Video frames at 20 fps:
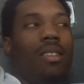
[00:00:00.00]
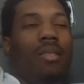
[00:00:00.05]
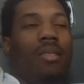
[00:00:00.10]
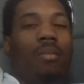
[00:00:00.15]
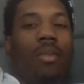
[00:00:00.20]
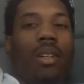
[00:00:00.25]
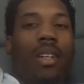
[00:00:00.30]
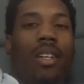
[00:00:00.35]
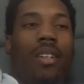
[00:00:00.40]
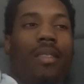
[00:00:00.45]

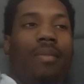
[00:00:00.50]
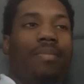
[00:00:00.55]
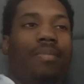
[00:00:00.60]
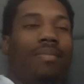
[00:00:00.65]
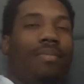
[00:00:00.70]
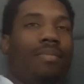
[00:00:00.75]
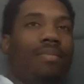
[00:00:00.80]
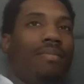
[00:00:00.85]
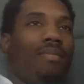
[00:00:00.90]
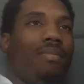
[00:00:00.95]
But,
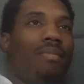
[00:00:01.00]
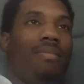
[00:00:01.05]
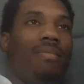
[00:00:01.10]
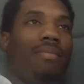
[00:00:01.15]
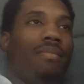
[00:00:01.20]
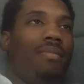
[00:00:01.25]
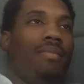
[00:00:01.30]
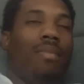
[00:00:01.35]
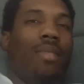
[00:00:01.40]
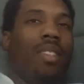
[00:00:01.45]

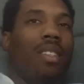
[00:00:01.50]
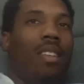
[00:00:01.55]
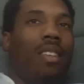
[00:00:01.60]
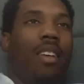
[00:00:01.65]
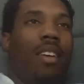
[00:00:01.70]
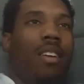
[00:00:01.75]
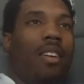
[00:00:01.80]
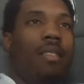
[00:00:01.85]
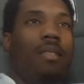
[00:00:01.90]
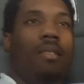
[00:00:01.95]

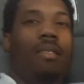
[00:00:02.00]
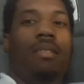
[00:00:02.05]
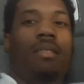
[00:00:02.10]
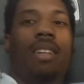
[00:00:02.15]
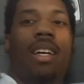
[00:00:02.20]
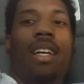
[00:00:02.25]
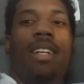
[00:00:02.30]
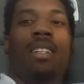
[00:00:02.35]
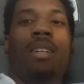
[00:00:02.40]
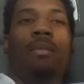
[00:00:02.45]
yeah.
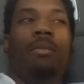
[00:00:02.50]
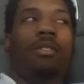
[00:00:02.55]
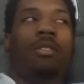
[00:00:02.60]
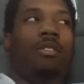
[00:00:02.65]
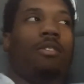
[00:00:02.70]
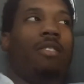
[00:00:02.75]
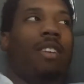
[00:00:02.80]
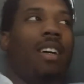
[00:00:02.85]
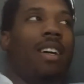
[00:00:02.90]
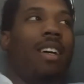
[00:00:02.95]
Like, comment,
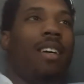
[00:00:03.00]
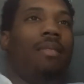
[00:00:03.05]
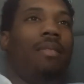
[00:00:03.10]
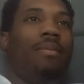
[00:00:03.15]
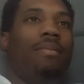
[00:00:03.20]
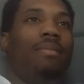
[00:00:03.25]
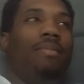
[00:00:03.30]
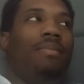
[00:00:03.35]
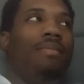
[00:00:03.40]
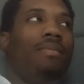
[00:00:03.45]
subscribe.
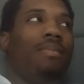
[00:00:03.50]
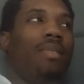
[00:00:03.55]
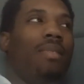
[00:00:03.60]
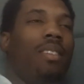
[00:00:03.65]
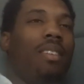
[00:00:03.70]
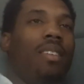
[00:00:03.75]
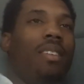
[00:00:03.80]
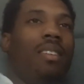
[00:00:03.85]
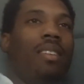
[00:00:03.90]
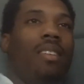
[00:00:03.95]

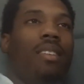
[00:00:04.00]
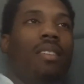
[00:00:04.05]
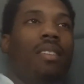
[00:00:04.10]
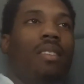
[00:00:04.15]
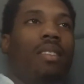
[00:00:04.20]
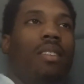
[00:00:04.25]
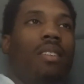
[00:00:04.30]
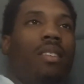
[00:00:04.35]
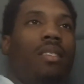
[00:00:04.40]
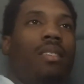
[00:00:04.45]

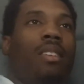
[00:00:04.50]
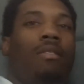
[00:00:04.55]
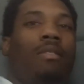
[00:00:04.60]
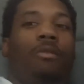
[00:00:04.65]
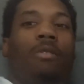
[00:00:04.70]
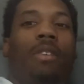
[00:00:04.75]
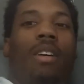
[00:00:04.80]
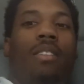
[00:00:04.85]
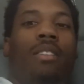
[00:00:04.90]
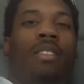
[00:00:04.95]
Thanks for
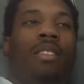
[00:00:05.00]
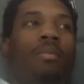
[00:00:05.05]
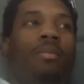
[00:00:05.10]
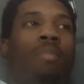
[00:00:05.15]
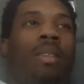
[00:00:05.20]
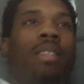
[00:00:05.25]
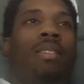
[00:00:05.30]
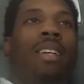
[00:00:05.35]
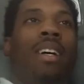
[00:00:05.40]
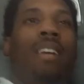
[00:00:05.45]
watching.
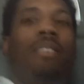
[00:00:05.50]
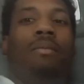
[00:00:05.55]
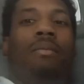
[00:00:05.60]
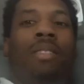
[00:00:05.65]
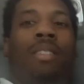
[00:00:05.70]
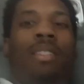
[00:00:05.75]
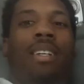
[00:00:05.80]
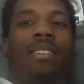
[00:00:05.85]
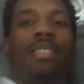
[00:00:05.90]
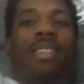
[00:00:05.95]
Peace out. Till
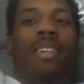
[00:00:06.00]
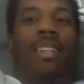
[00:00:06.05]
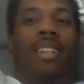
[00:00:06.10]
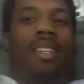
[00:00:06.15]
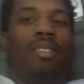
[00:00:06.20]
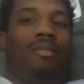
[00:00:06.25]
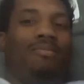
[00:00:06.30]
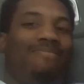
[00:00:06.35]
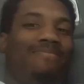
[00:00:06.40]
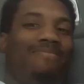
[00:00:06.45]
next time.